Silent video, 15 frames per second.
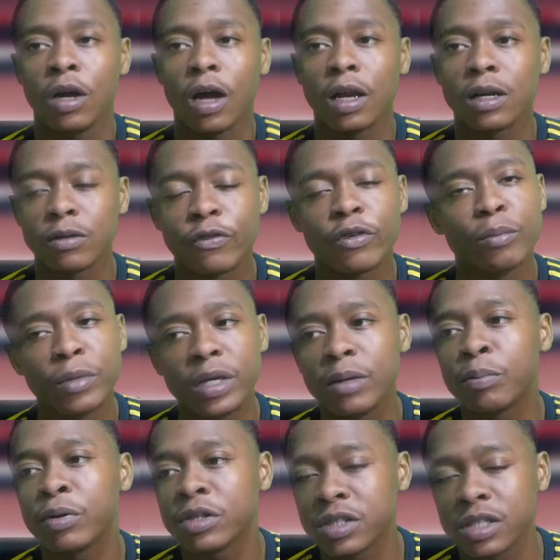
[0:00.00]
And for me,
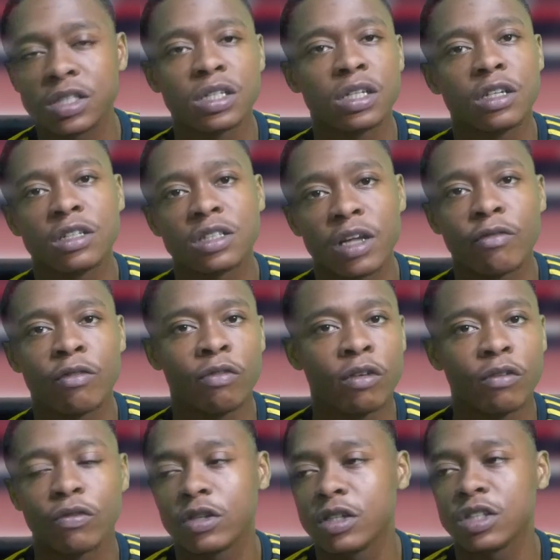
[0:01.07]
positioning is
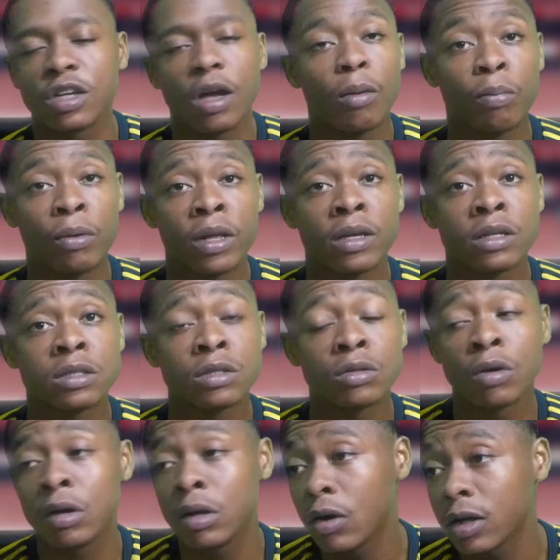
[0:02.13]
everything. For these young players, you
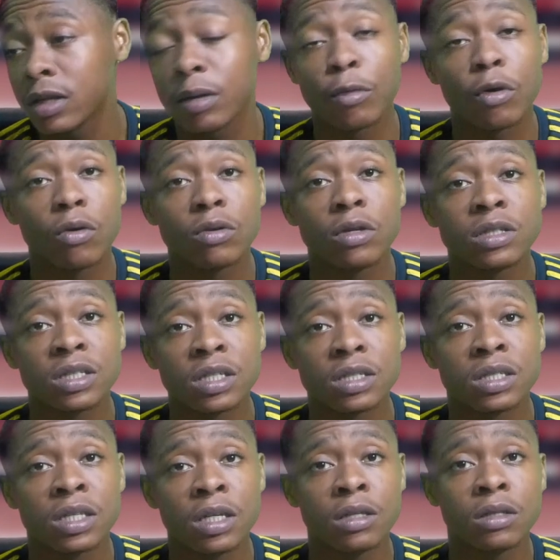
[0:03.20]
know, a lot of them are only
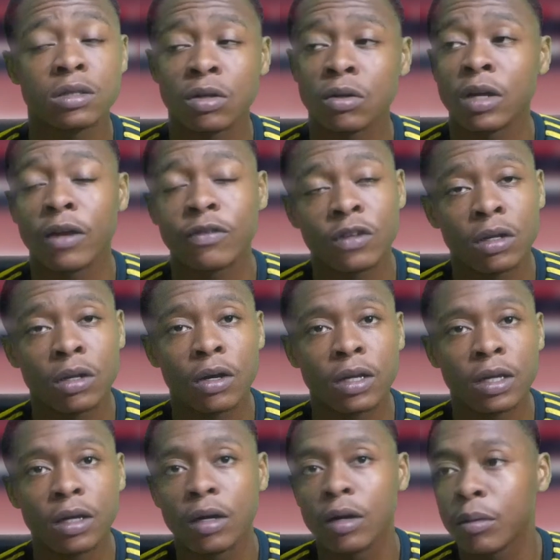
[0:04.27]
16, so they have to
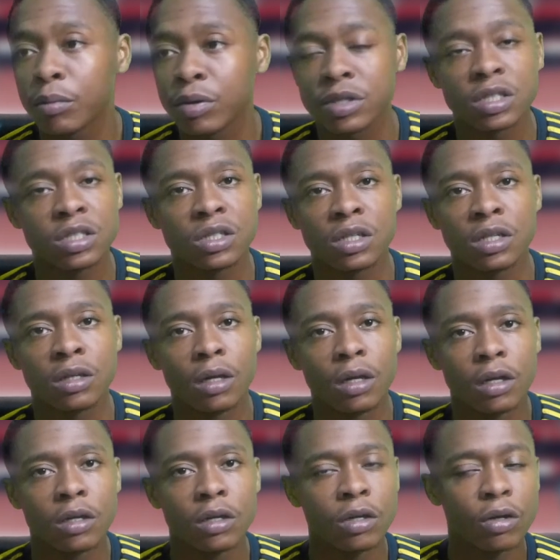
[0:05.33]
learn it. Positioning,
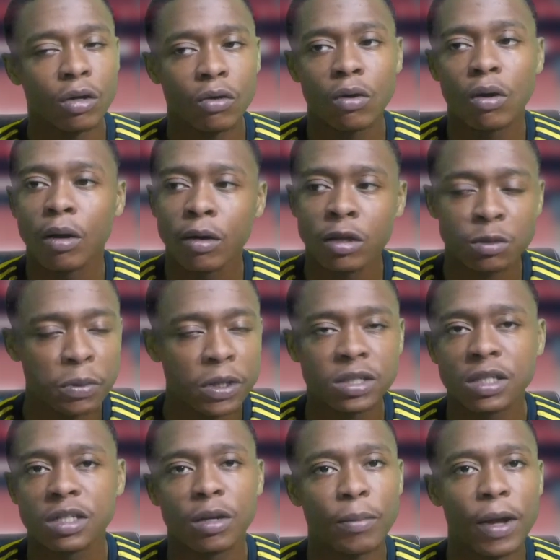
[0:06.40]
you know.
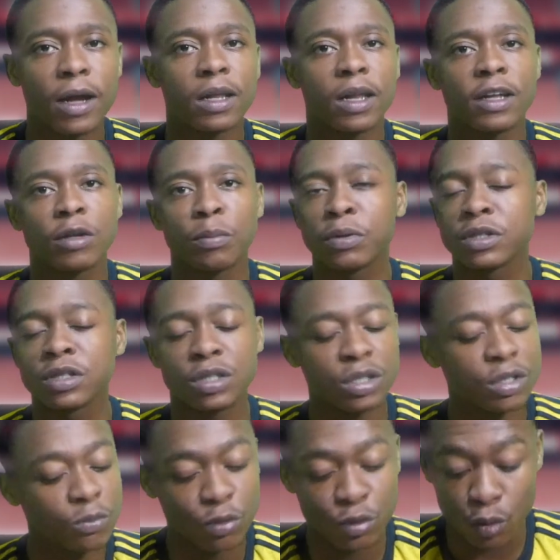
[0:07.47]
Especially the back line, the
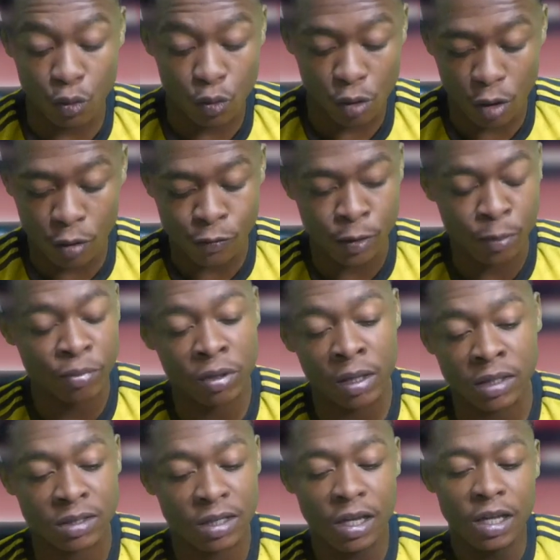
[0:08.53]
positioning was all over the
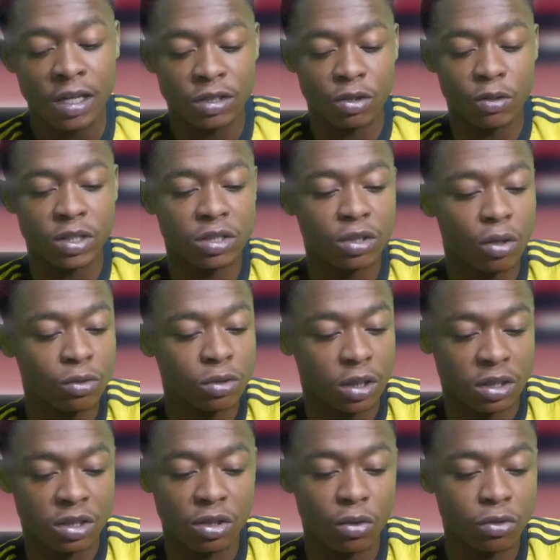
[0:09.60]
place. So it's no
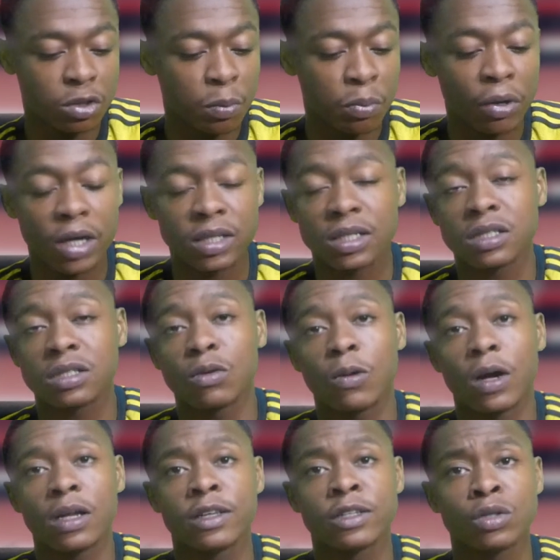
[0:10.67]
surprise as to
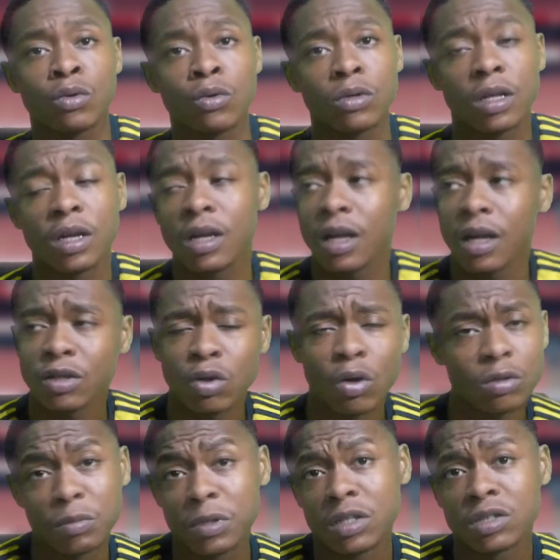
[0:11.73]
why they scored.
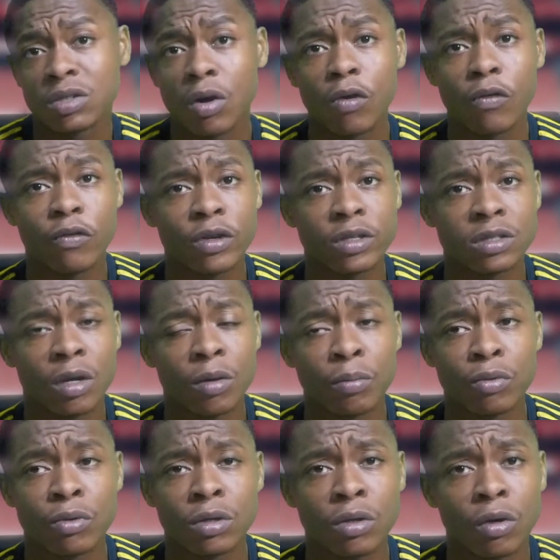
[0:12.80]
Todd Miller's goal, for
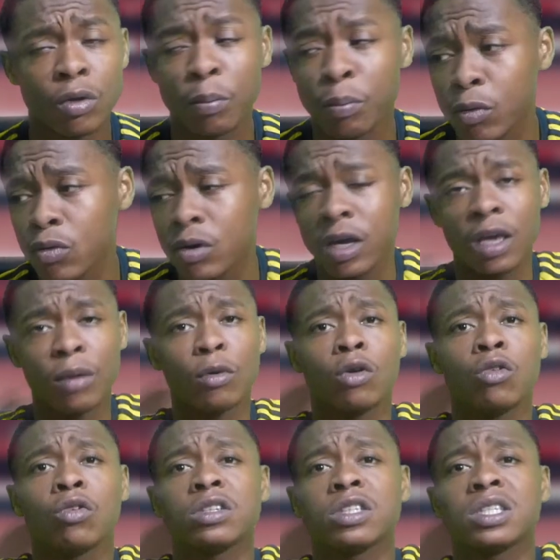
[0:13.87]
example, you know, the ball came
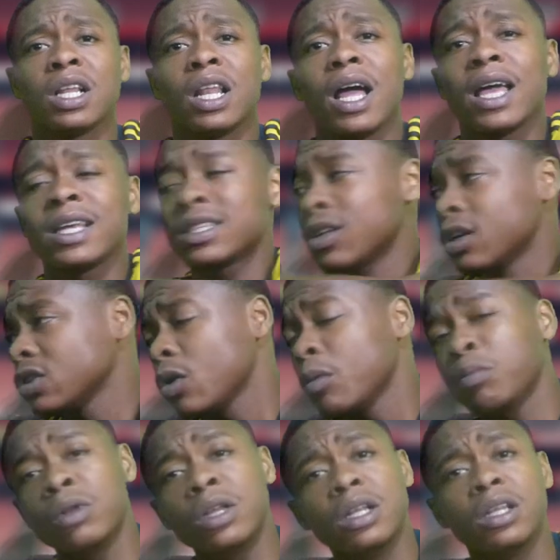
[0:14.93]
across, sliced us
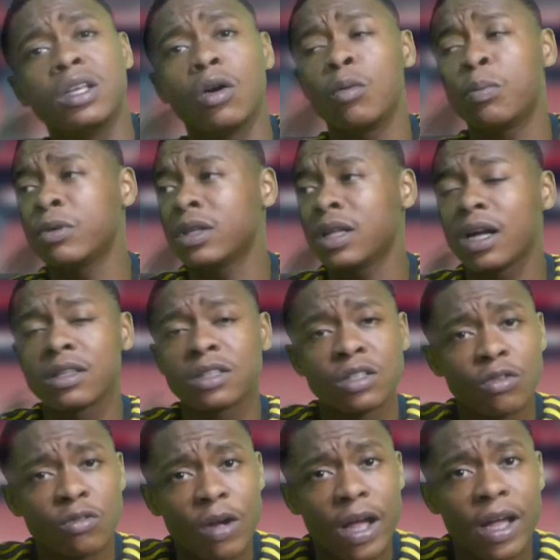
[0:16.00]
completely open down to
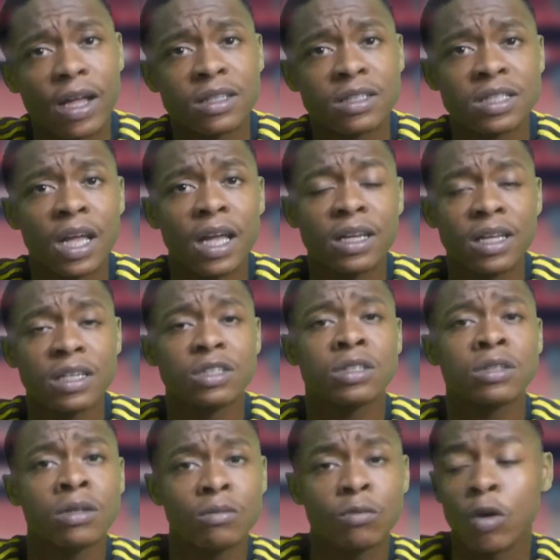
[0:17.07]
the right-hand side
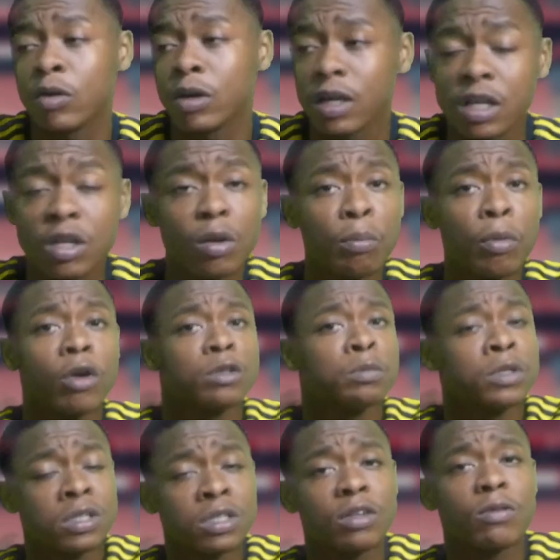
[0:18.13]
in the box,
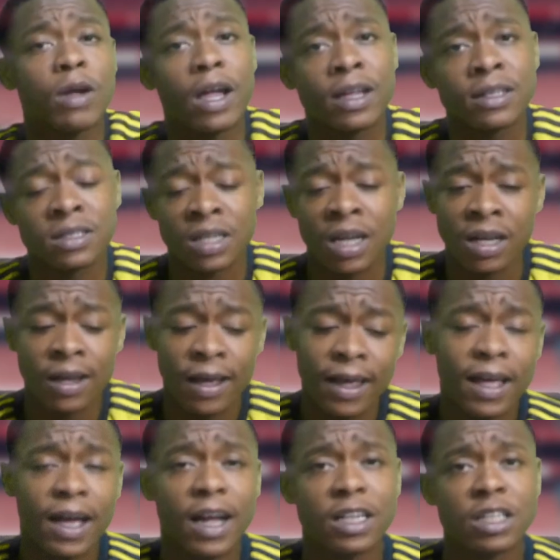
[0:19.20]
but to the right-hand side,
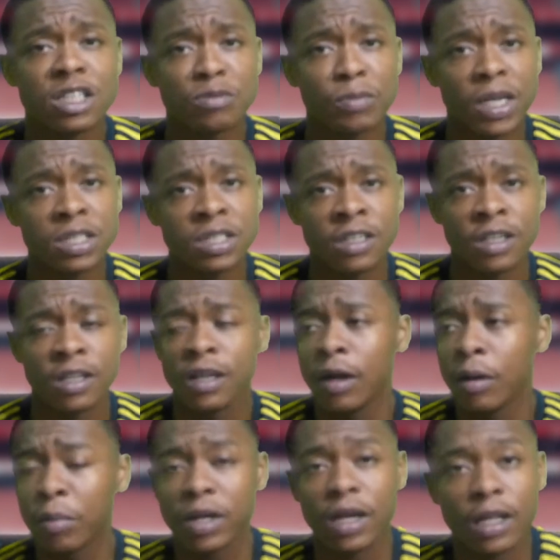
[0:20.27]
and he smashed it.
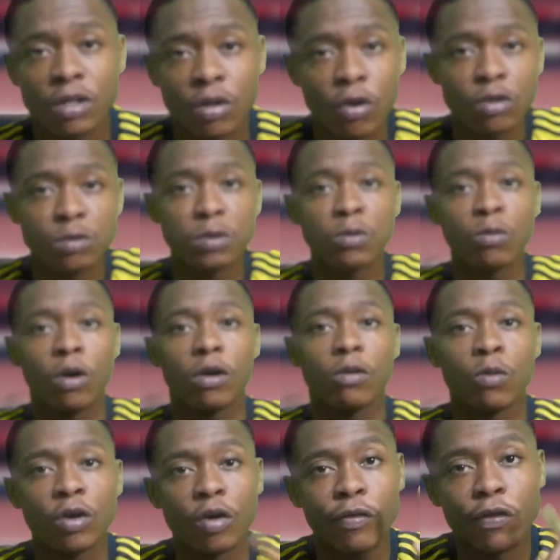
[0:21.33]
But that tells me what?
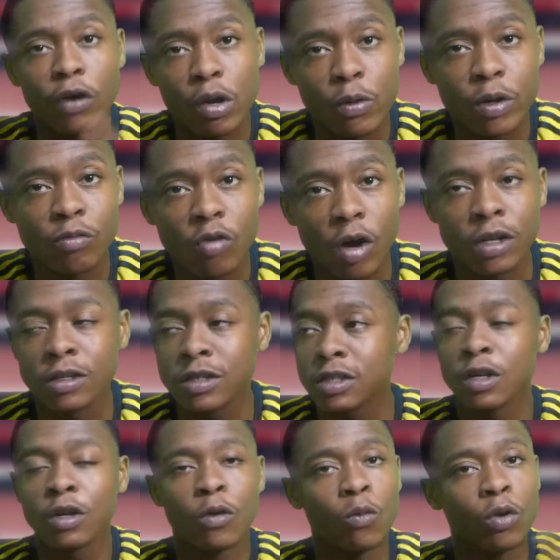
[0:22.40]
We're not following
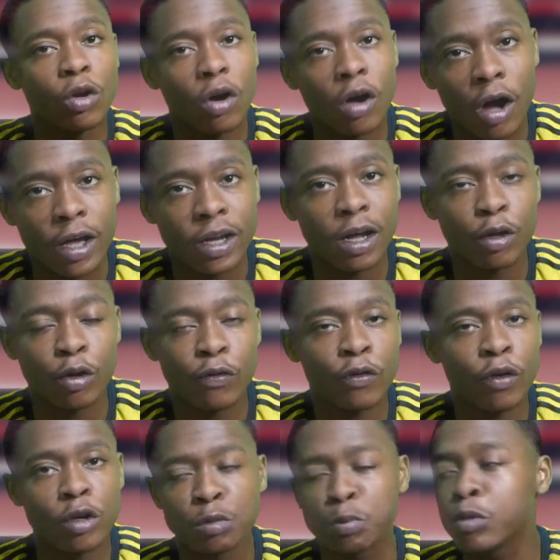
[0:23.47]
runners. We're not cutting out the
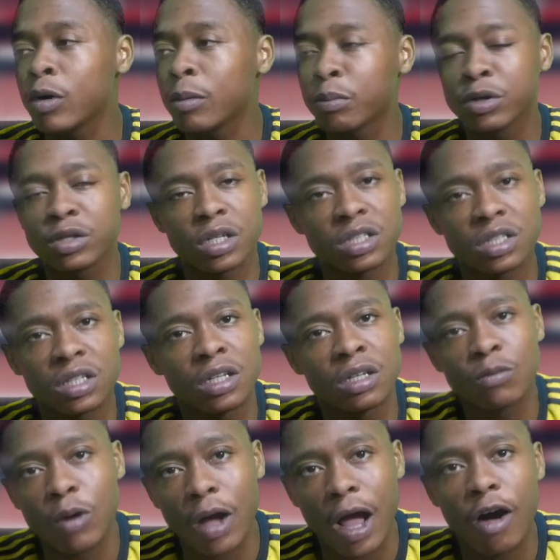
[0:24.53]
first ball, and
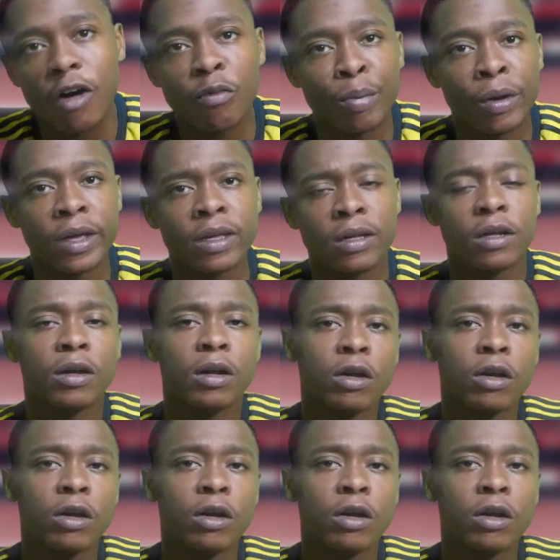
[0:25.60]
positioning, we're out of play.